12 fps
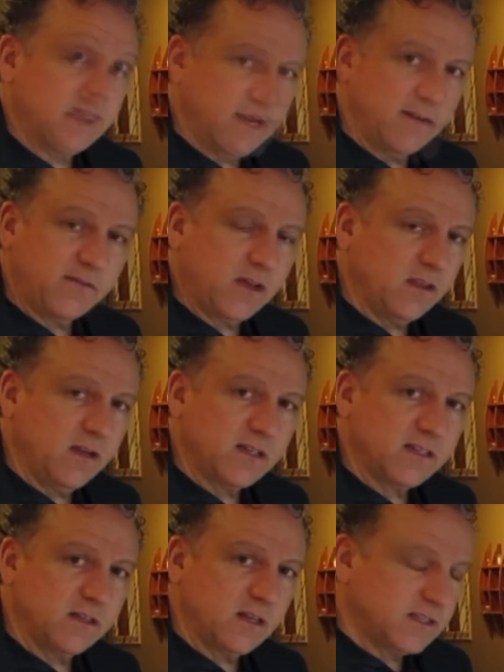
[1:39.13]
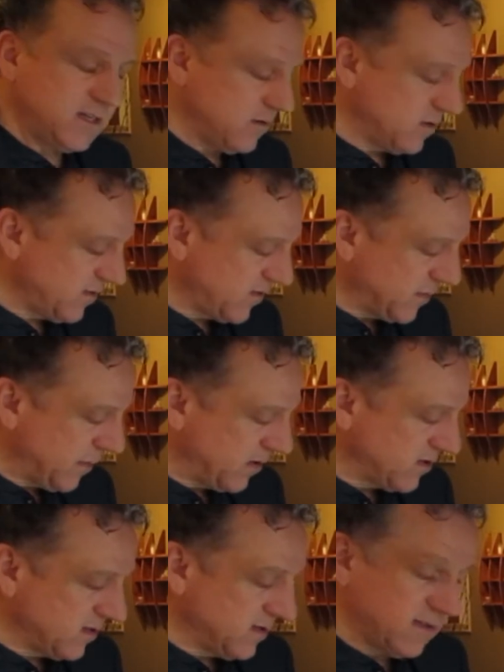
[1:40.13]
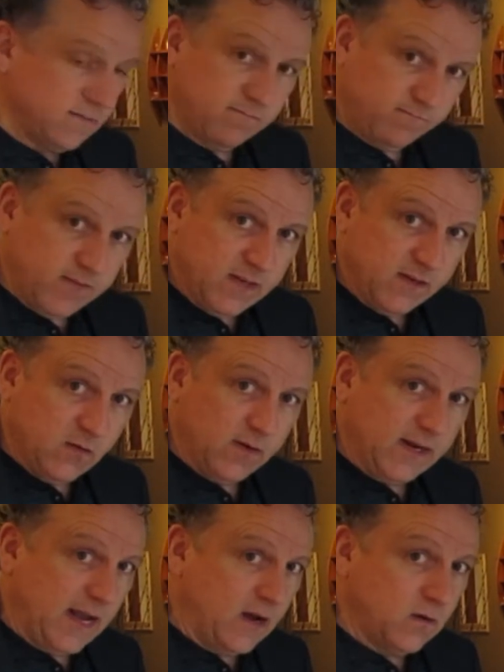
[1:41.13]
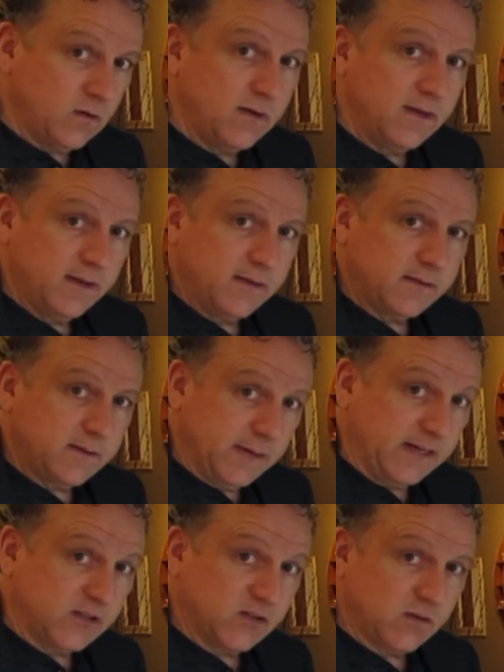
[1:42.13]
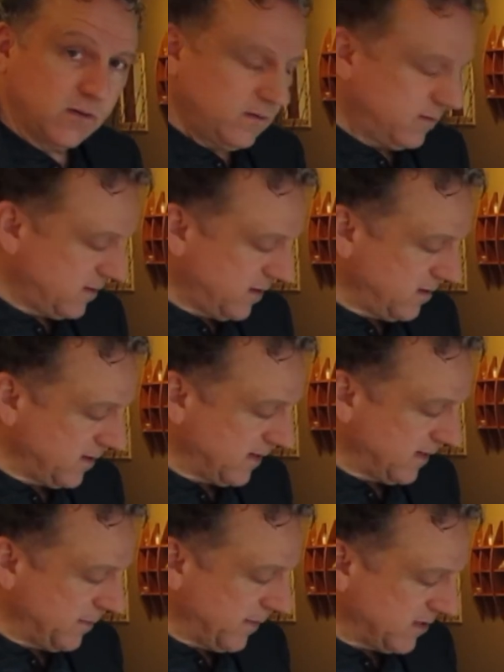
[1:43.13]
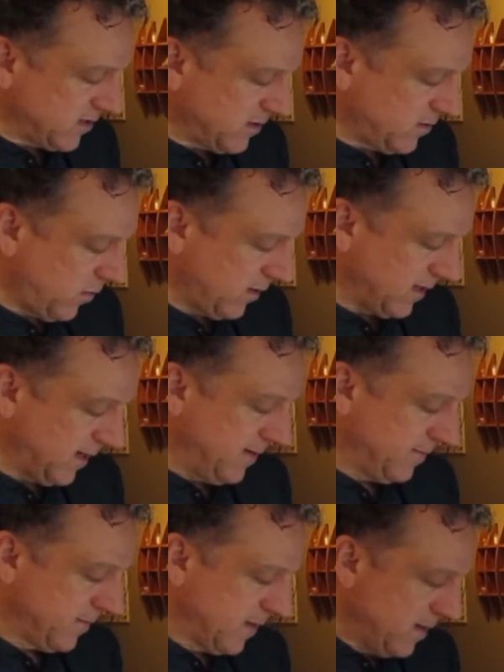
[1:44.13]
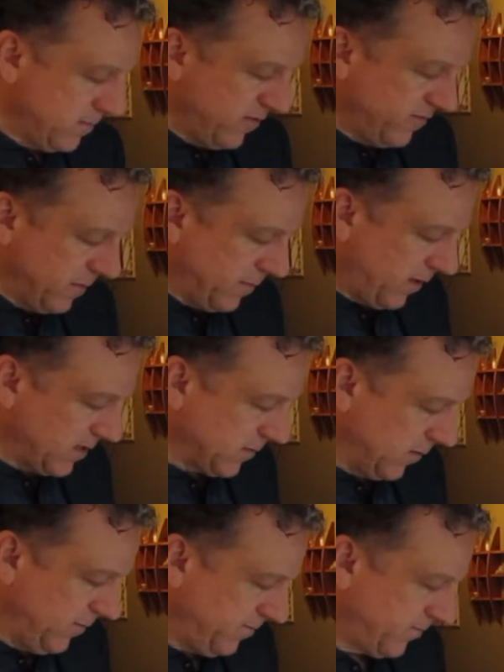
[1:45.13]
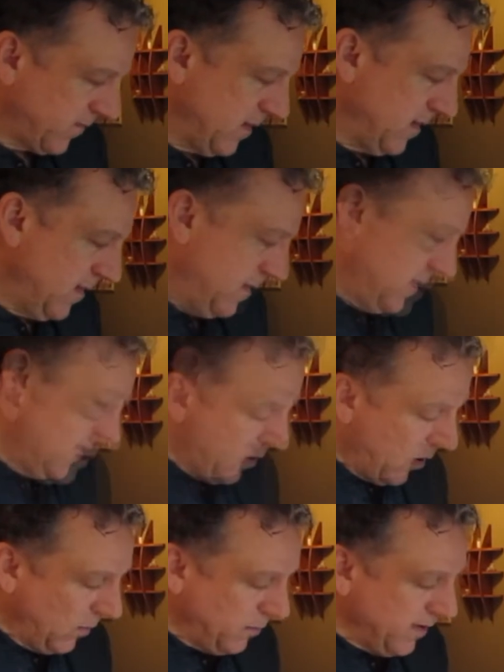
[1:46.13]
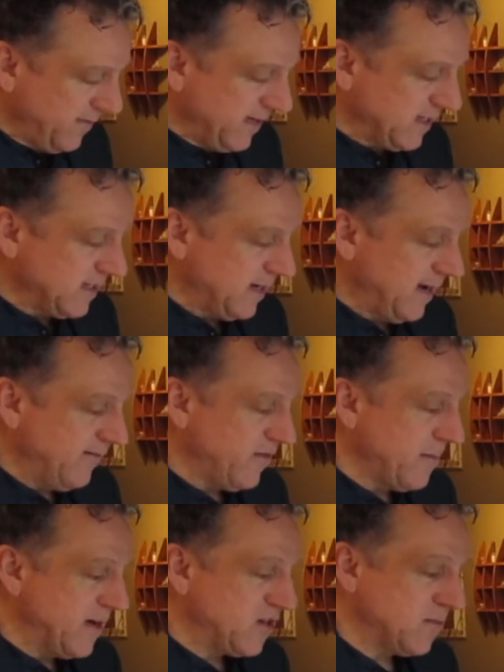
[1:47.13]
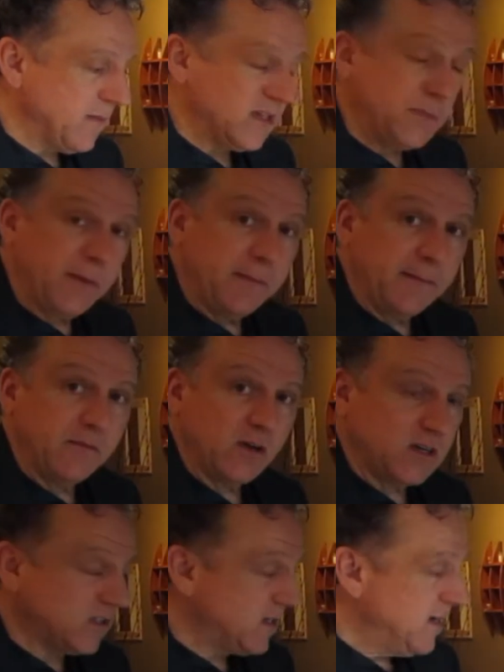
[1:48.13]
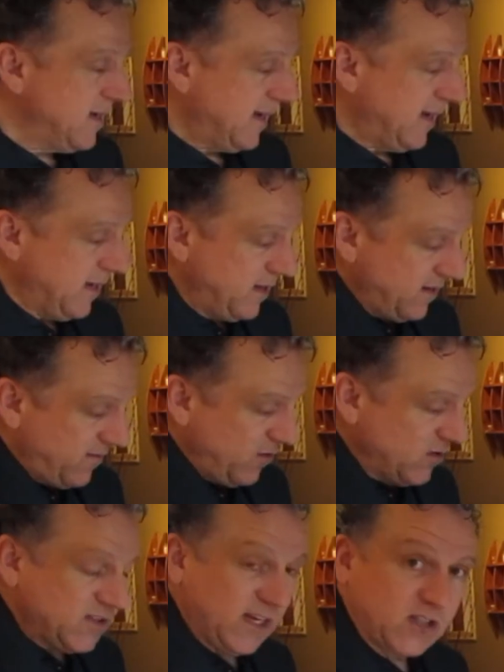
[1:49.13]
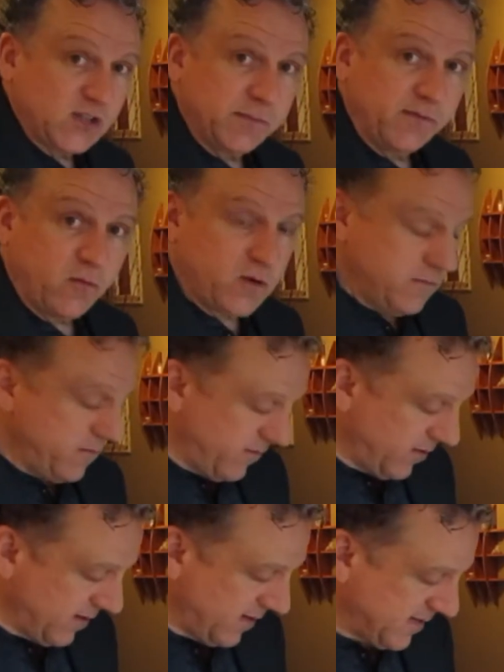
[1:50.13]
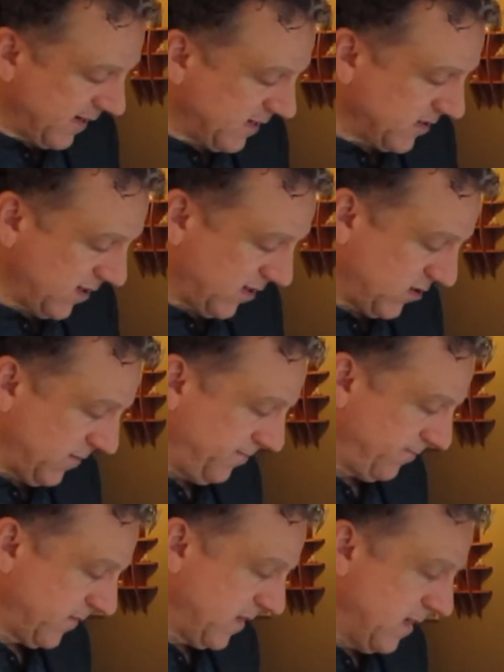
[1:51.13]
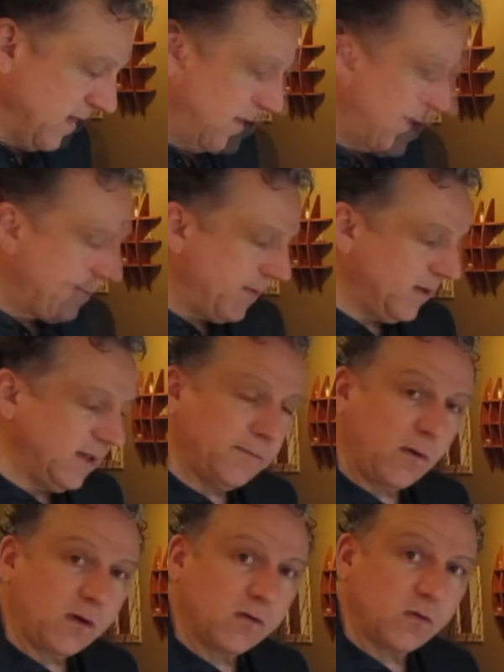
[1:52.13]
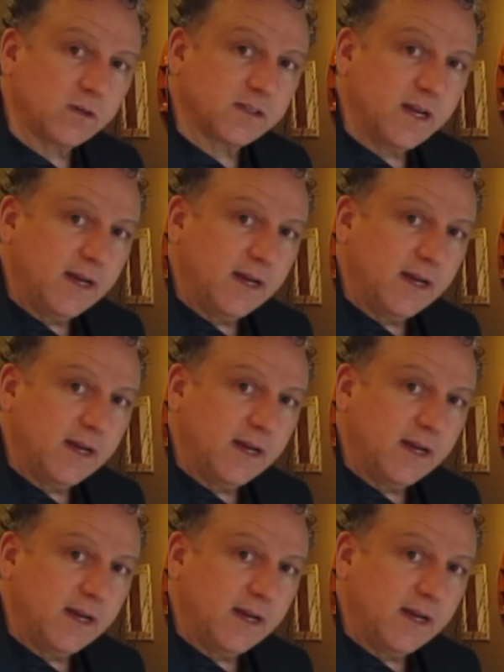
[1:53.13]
And I've got lots and lots of years of experience in knowing how to make sure that you're getting the best quality movement possible. All previous information must be memorized in the first section before you move on to the second section. Okay, building bar chords.